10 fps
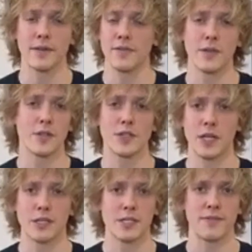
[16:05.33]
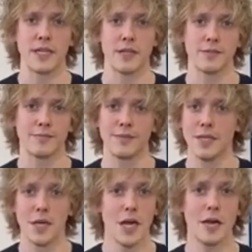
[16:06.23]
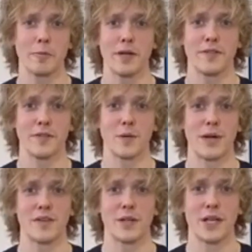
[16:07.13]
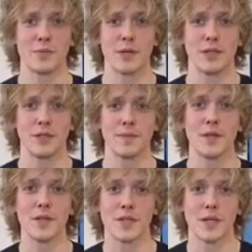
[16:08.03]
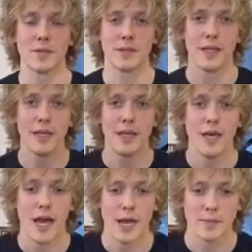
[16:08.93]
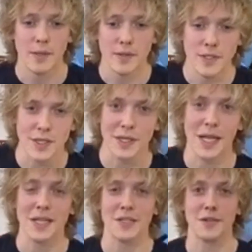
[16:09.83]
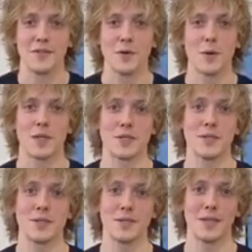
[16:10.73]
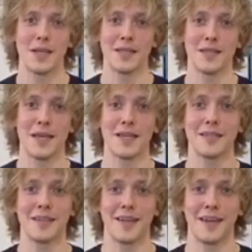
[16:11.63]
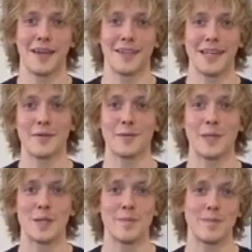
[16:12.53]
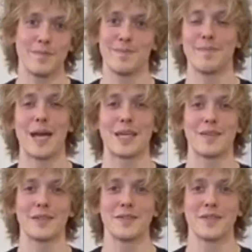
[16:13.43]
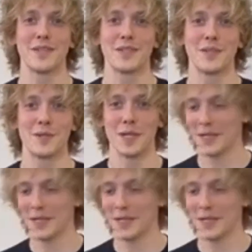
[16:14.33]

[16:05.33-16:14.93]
you can share this video, I'm grateful for whatever you guys want to do. So I'm going to answer a few questions, and then that will be Batgiving for this Tuesday.